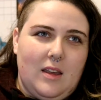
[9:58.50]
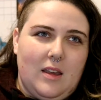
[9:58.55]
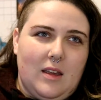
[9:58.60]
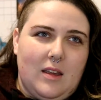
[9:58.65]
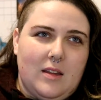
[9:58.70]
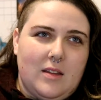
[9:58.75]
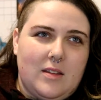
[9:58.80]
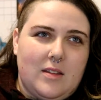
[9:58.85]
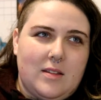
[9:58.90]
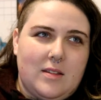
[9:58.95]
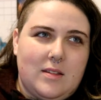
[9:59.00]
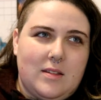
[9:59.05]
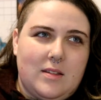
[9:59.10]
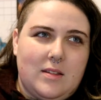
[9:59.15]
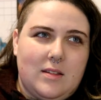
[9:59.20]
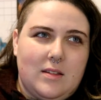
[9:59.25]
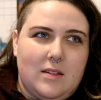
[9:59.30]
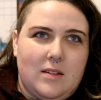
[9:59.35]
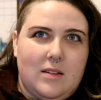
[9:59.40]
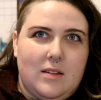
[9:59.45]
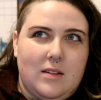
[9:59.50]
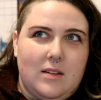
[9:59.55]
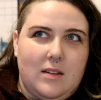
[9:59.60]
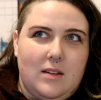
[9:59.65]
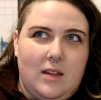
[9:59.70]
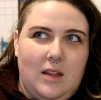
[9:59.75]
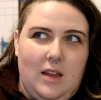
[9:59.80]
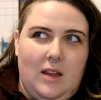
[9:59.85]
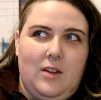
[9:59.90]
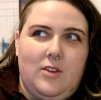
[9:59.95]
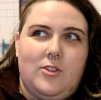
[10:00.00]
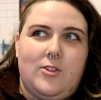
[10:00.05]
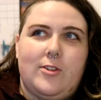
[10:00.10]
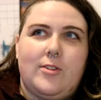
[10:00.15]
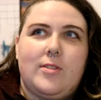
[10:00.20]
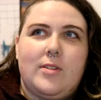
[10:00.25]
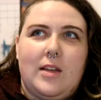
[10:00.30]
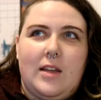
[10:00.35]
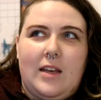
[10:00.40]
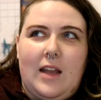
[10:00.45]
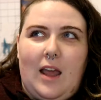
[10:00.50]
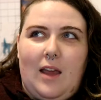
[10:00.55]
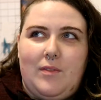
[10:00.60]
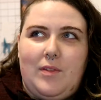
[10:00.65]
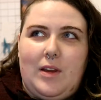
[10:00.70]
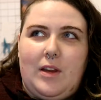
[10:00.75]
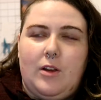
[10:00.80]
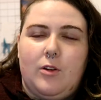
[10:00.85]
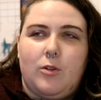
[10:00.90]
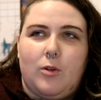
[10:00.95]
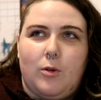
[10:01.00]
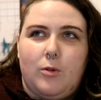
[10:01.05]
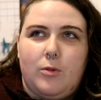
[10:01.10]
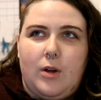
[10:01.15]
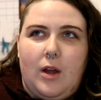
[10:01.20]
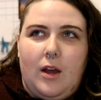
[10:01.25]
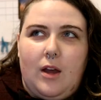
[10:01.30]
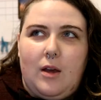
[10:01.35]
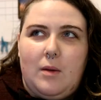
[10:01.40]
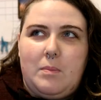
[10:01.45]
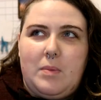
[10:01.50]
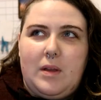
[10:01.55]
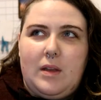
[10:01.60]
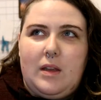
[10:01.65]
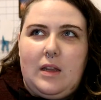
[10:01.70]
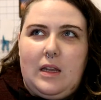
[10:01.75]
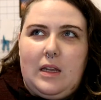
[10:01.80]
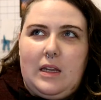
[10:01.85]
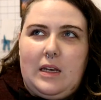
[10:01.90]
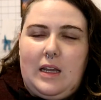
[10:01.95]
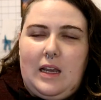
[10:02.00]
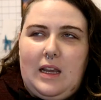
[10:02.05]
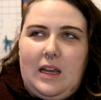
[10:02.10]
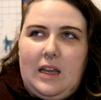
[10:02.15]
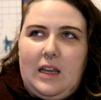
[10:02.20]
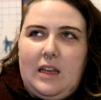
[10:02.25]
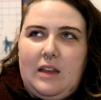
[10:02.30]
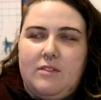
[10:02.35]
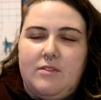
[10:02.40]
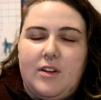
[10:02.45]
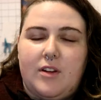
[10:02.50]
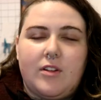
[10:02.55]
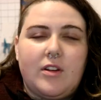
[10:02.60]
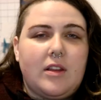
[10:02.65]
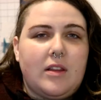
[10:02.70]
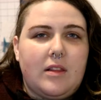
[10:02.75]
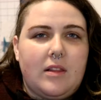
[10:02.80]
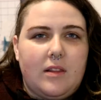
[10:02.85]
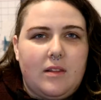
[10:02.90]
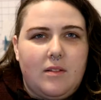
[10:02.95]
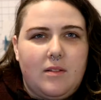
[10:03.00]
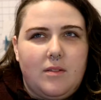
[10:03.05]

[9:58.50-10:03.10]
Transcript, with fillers: It's interesting having grown up in a very,